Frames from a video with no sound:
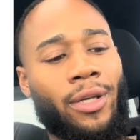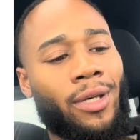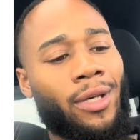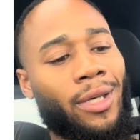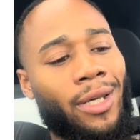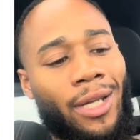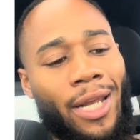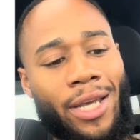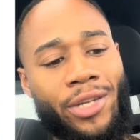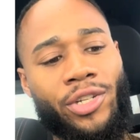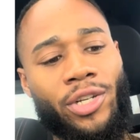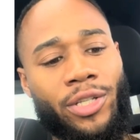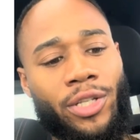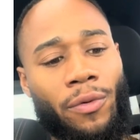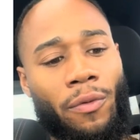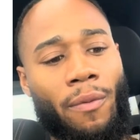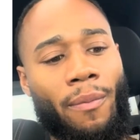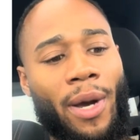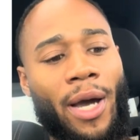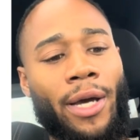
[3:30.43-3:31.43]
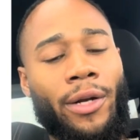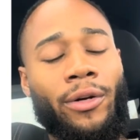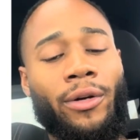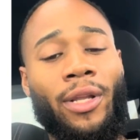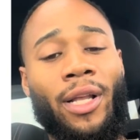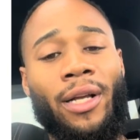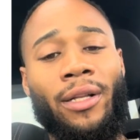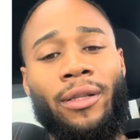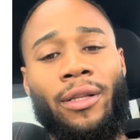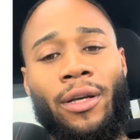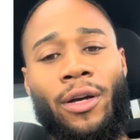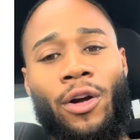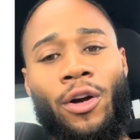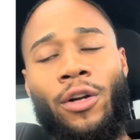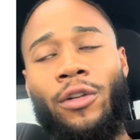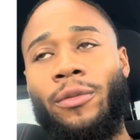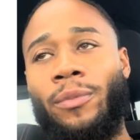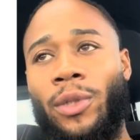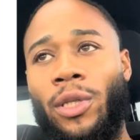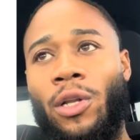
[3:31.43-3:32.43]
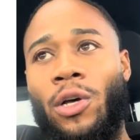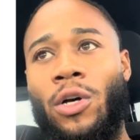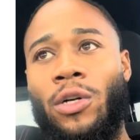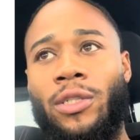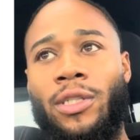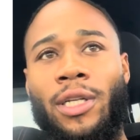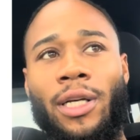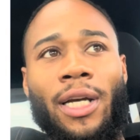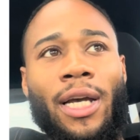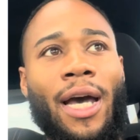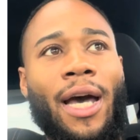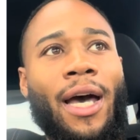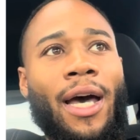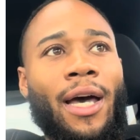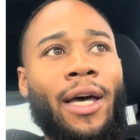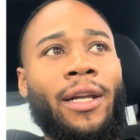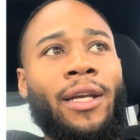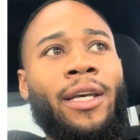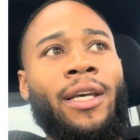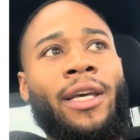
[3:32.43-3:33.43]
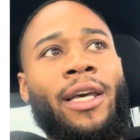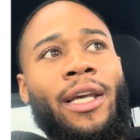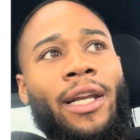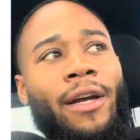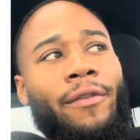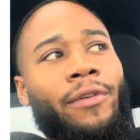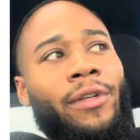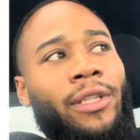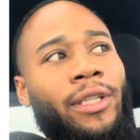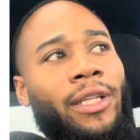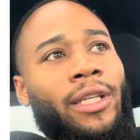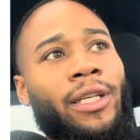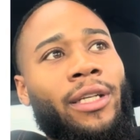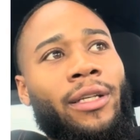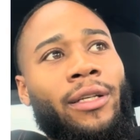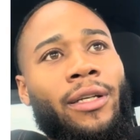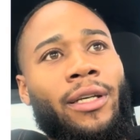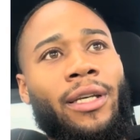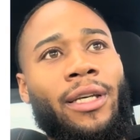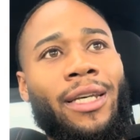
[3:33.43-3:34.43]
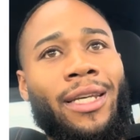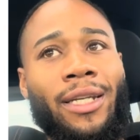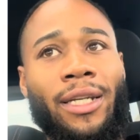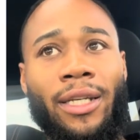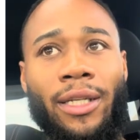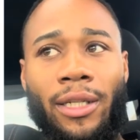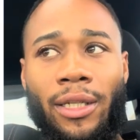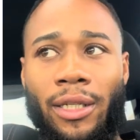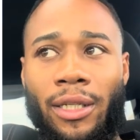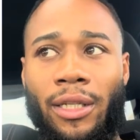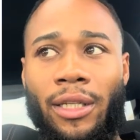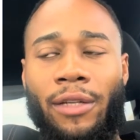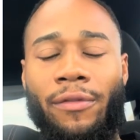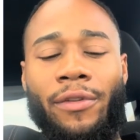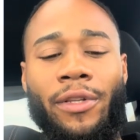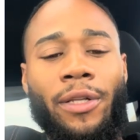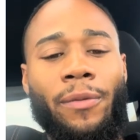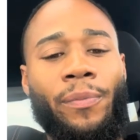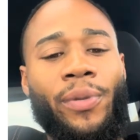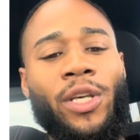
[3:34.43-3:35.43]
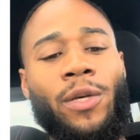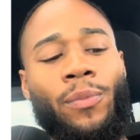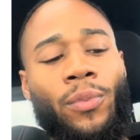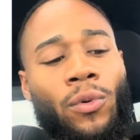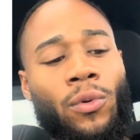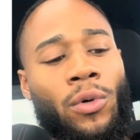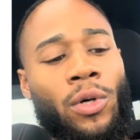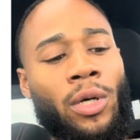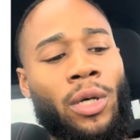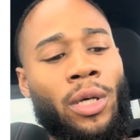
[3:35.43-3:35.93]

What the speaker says: And that's just a reminder, like, the earth belongs to God and everything in it, even the people.